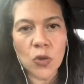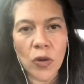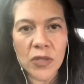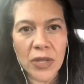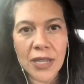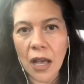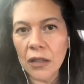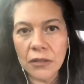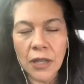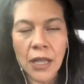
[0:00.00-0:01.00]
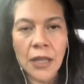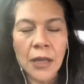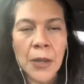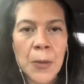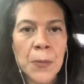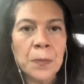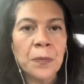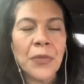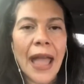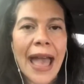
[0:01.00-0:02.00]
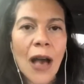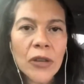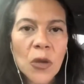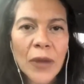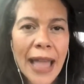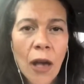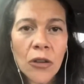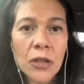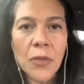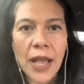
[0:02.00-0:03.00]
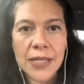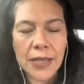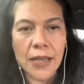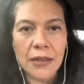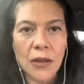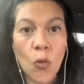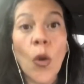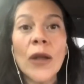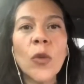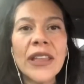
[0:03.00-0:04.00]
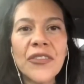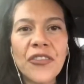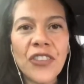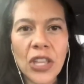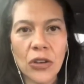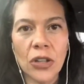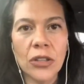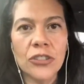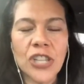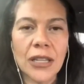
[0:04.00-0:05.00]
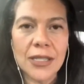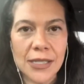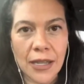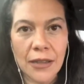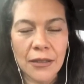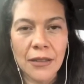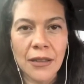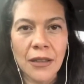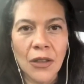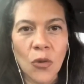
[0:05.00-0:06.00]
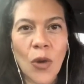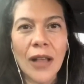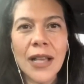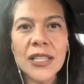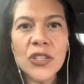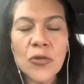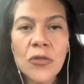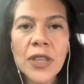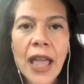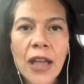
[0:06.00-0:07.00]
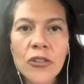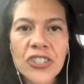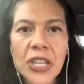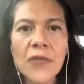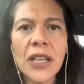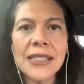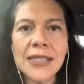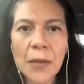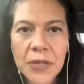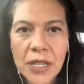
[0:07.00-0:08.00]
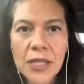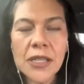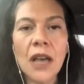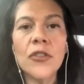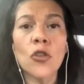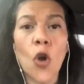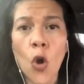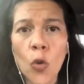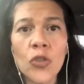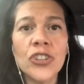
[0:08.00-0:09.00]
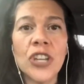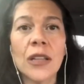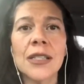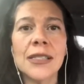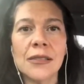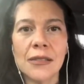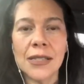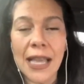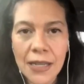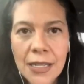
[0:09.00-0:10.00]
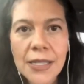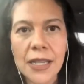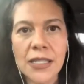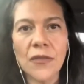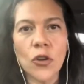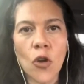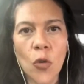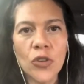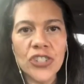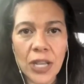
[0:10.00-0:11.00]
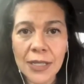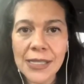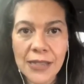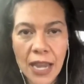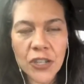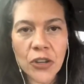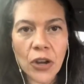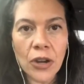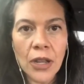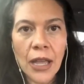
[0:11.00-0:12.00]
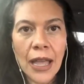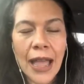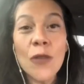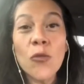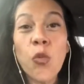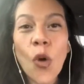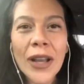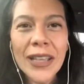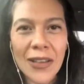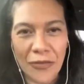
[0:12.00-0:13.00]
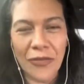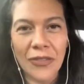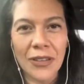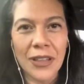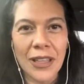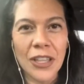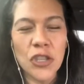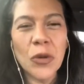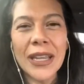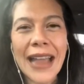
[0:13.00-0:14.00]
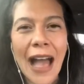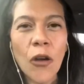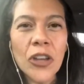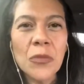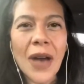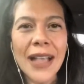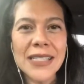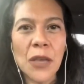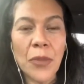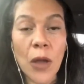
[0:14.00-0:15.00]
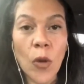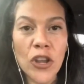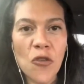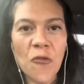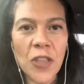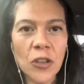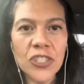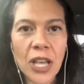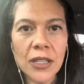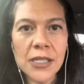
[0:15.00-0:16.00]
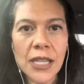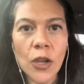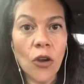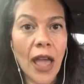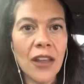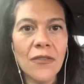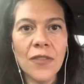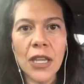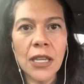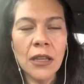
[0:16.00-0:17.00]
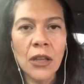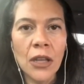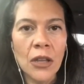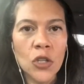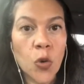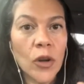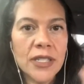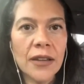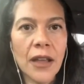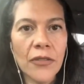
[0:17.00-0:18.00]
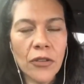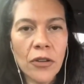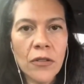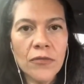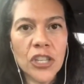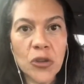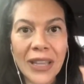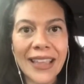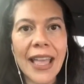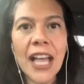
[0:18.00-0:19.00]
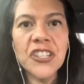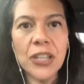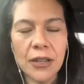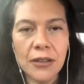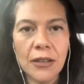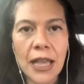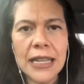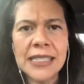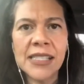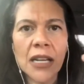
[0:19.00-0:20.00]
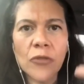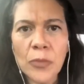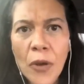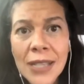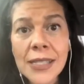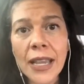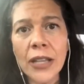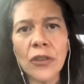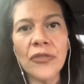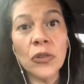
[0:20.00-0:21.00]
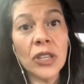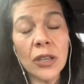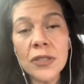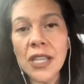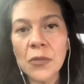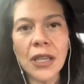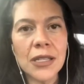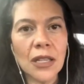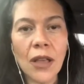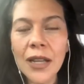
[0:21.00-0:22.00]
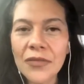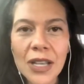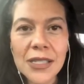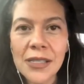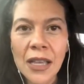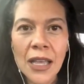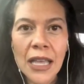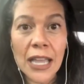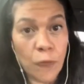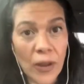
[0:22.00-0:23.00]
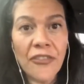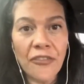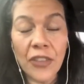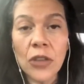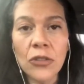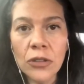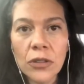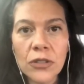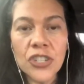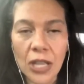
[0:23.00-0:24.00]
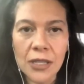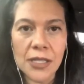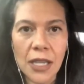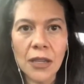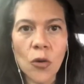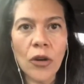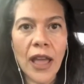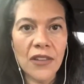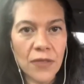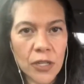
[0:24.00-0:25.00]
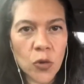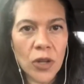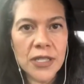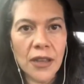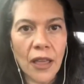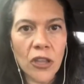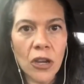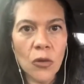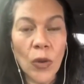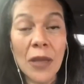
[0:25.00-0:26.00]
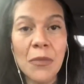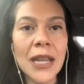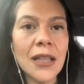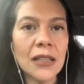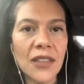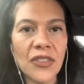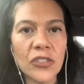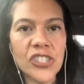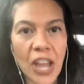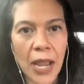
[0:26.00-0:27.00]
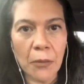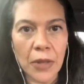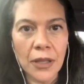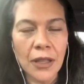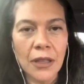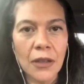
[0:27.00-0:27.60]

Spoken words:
of the stories we tell, how can we alchemize it when we feel jealousy? Well, it's through the energy of acceptance of your own jealous tendencies, of your own jealous nature. And what if you can alchemize it by, when you feel jealousy or envy towards another, that you can catch it, and instead of repressing it or feel guilty, because a lot of us, if we feel jealousy or envy towards another, we immediately feel shame,